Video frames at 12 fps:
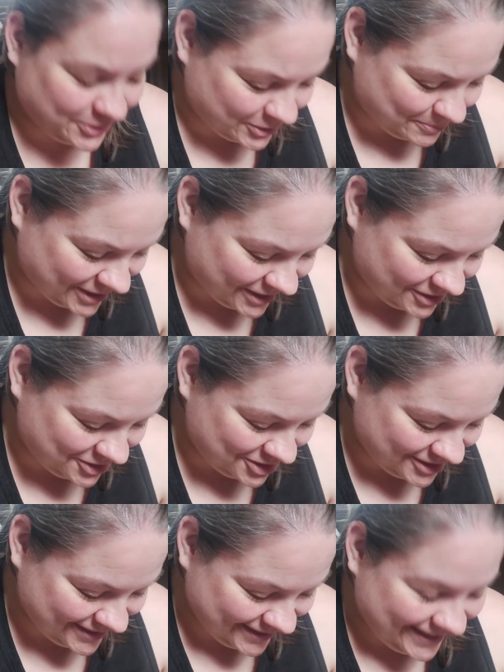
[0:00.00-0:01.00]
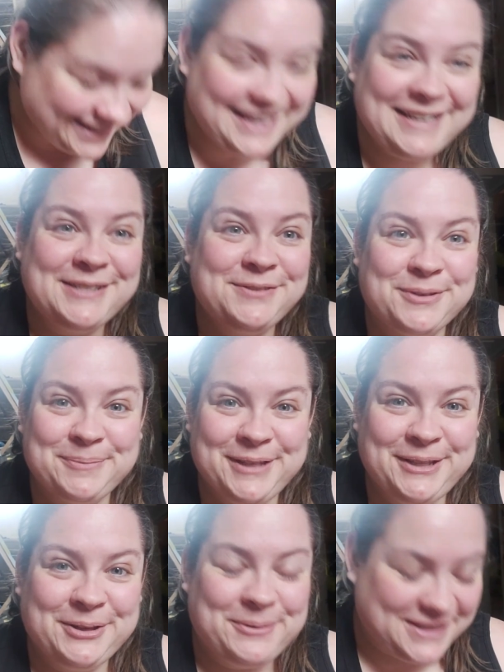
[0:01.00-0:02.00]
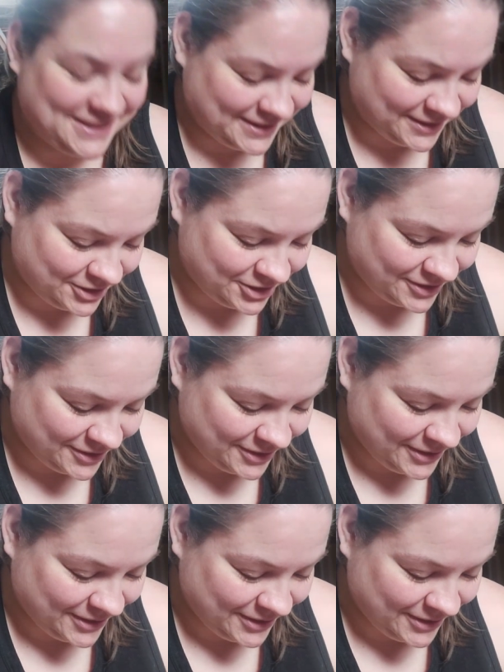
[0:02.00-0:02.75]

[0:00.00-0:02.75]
on the page, and it's from Lilo and Stitch.